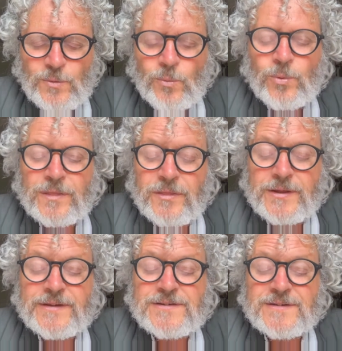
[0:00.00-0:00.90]
with
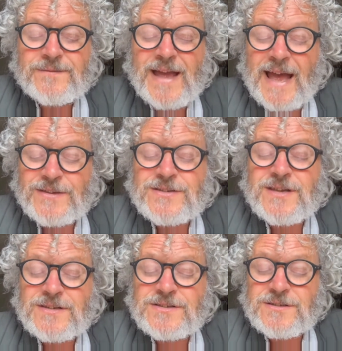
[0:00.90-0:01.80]
these
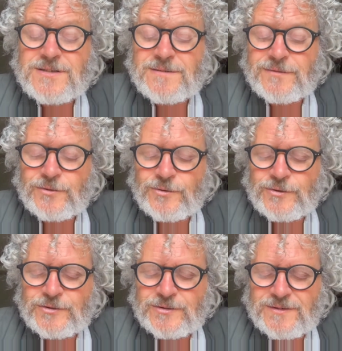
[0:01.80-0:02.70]
ancestors of yours.